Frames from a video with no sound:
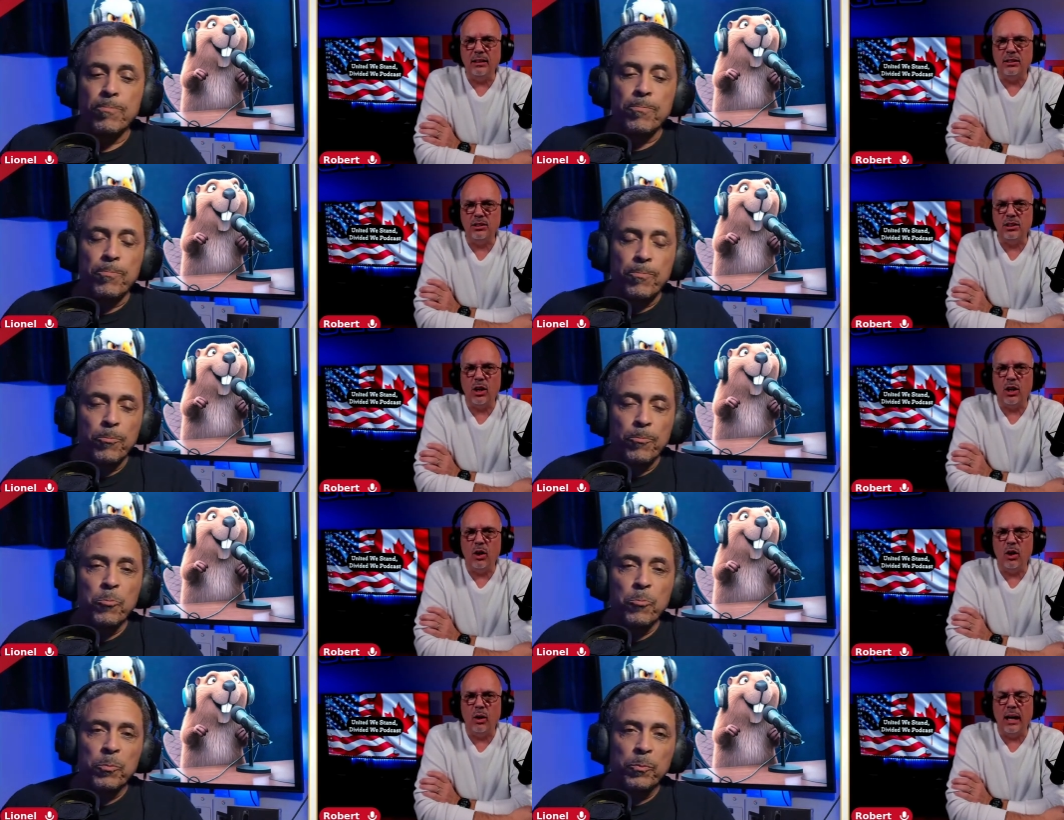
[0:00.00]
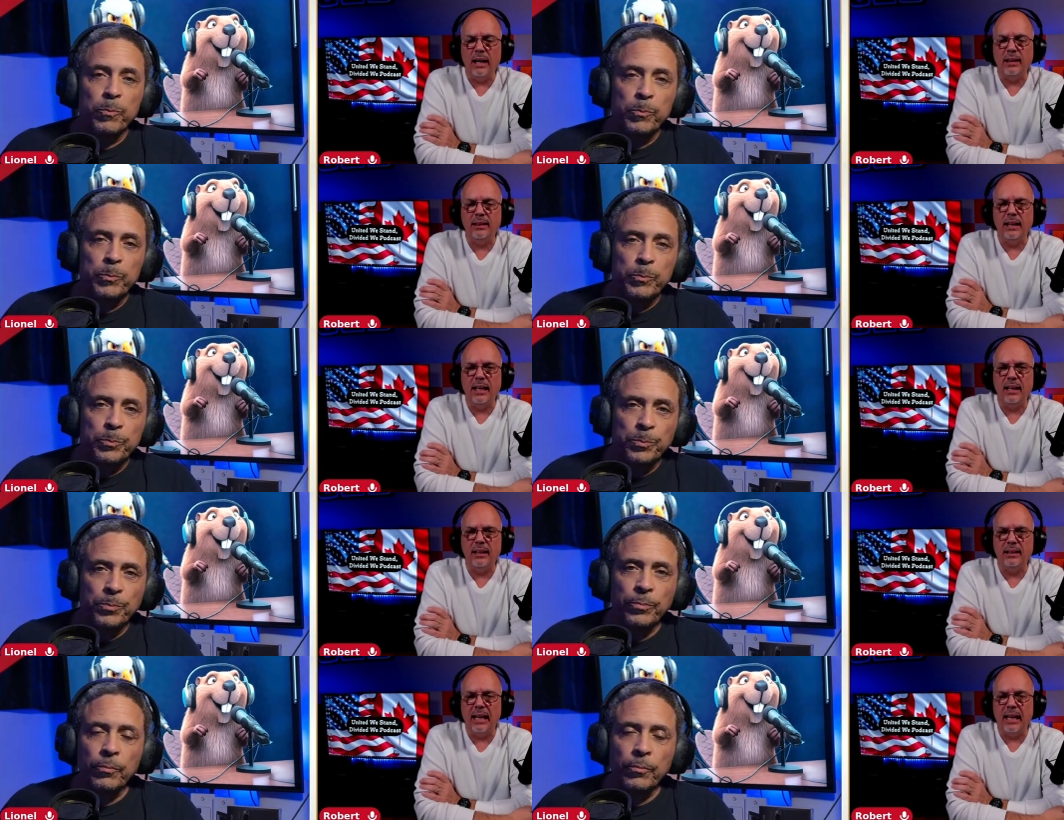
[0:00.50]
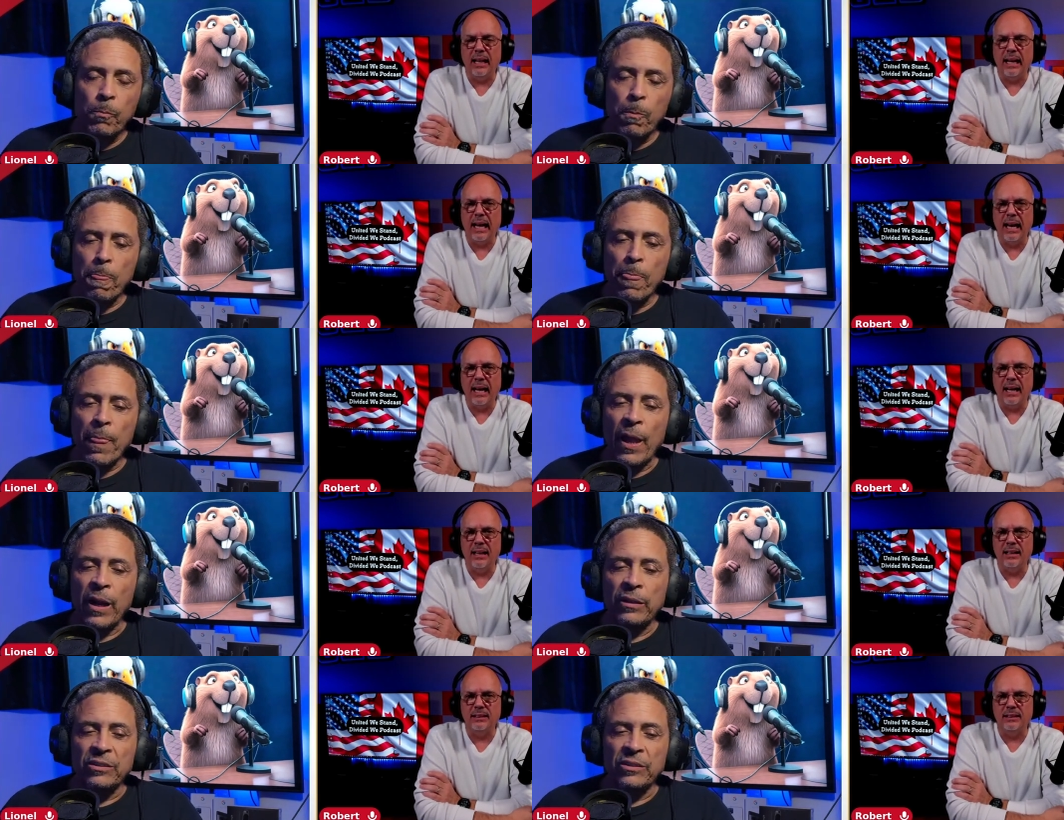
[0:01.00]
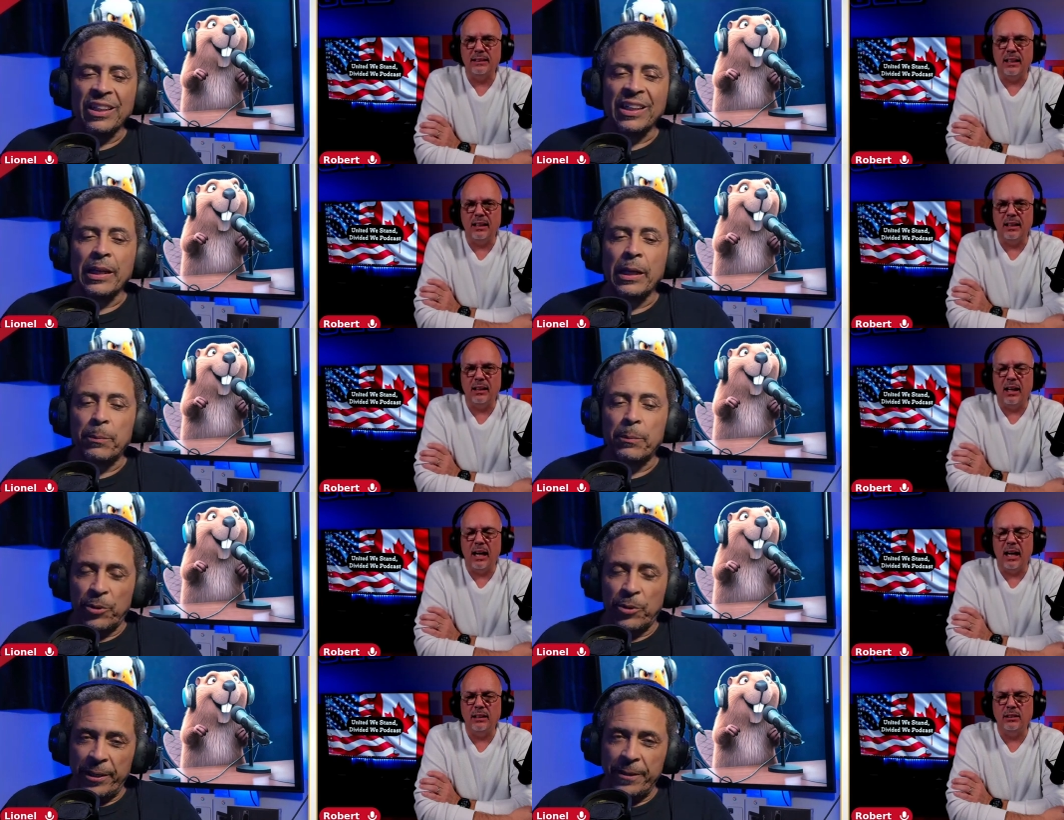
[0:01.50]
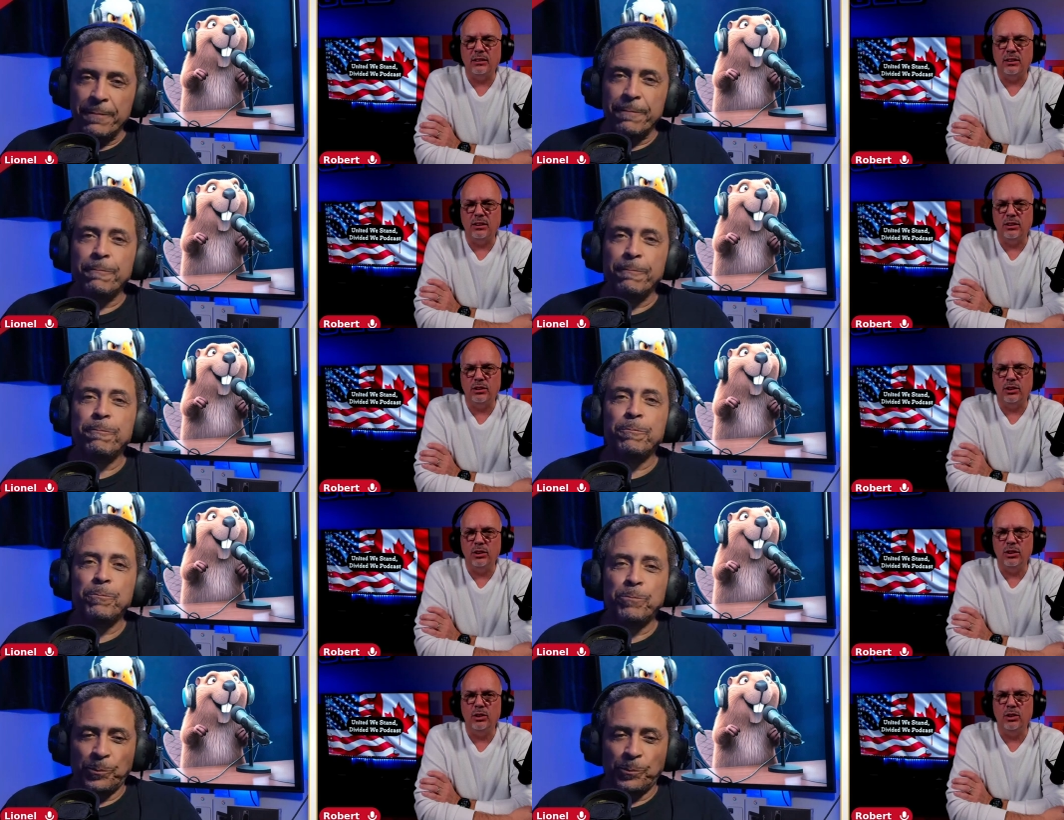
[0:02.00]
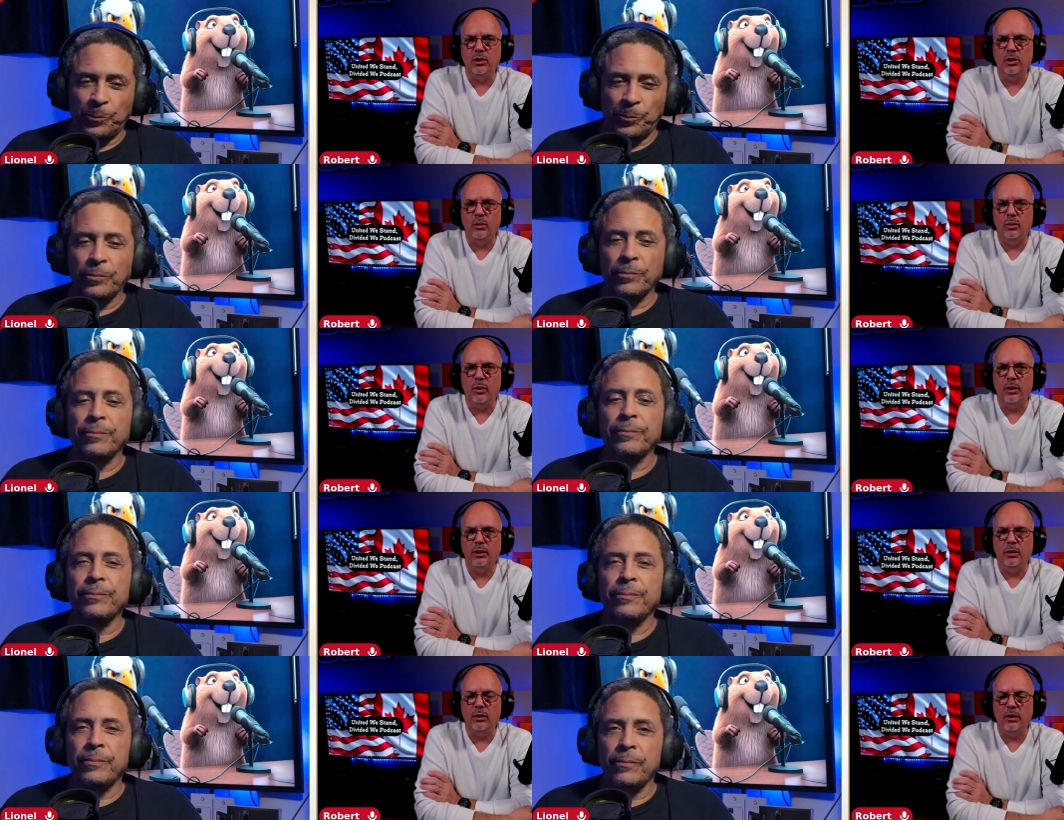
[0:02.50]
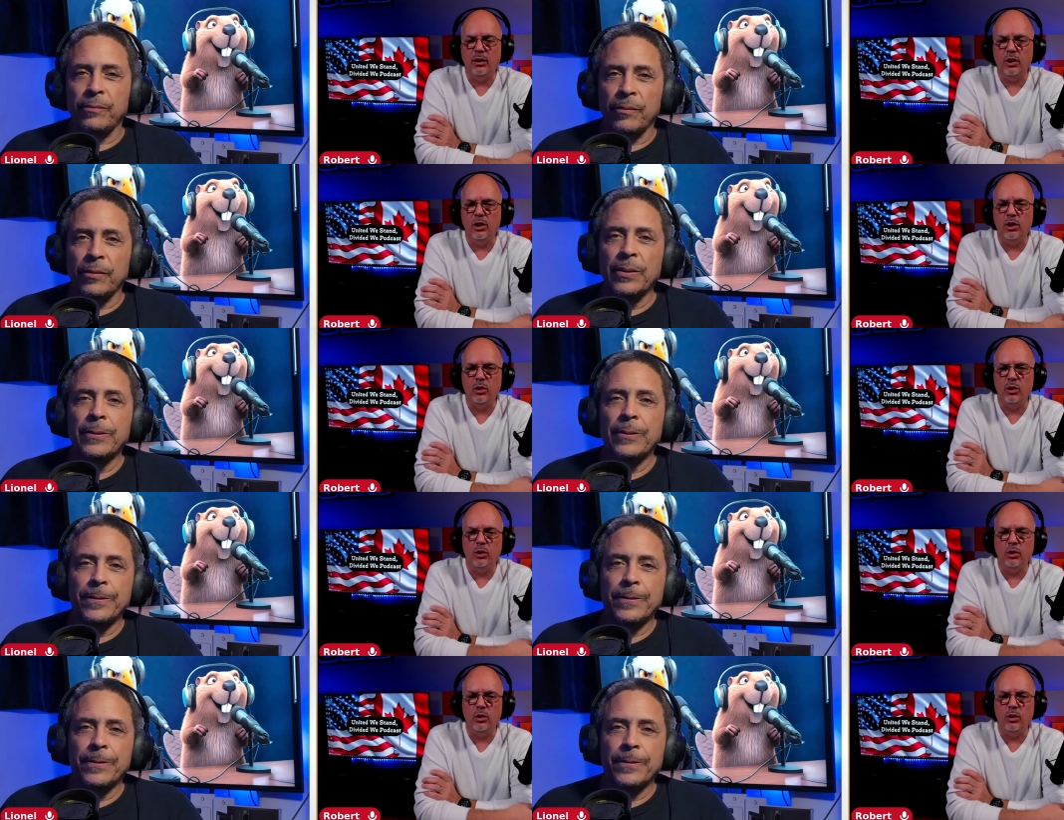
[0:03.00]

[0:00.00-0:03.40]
Speaker 1: so I think that has a lot to do when you